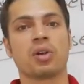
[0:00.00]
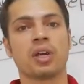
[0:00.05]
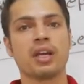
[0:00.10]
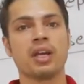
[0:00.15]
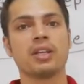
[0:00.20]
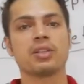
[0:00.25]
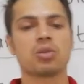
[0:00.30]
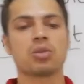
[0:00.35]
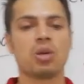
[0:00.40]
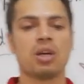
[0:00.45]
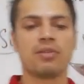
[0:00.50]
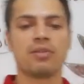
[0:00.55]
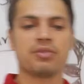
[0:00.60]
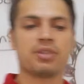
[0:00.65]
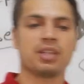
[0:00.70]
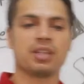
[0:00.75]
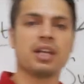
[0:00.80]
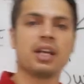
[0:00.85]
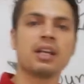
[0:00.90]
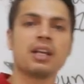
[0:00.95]
Okay, so
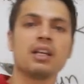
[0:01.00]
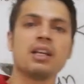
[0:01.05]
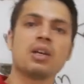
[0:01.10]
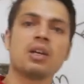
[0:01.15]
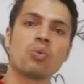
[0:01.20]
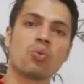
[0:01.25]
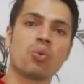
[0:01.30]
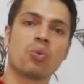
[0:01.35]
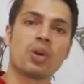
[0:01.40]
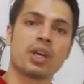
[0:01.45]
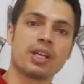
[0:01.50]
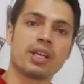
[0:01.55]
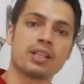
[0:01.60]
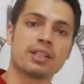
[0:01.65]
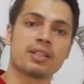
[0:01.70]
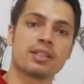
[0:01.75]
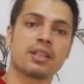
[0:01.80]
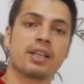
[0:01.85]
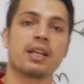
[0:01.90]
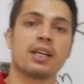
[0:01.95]
after that we
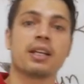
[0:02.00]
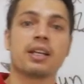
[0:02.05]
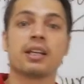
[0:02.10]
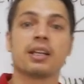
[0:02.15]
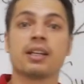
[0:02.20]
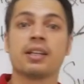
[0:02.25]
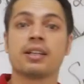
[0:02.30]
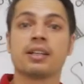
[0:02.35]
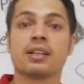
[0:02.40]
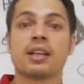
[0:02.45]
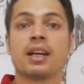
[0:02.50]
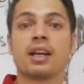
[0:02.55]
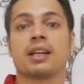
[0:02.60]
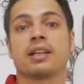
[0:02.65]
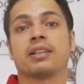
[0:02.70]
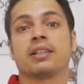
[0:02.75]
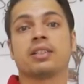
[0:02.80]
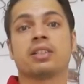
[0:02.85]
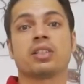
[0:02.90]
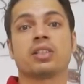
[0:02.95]
see
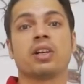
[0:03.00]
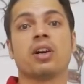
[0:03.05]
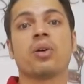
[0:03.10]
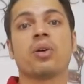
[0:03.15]
night.